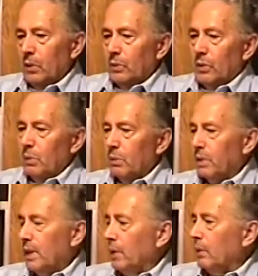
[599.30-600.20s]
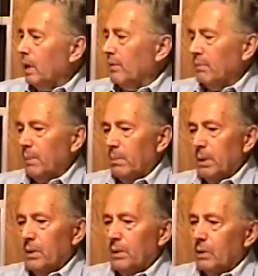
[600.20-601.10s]
she would tear off
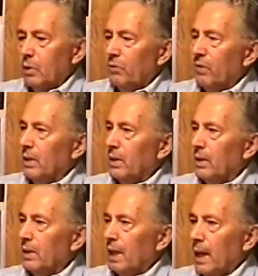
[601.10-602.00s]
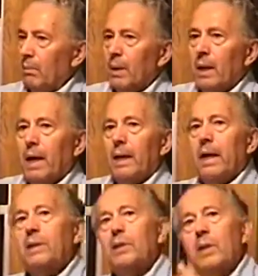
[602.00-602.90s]
maybe 2 feet of the tape, and
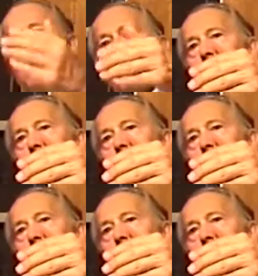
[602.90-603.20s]
then she'd go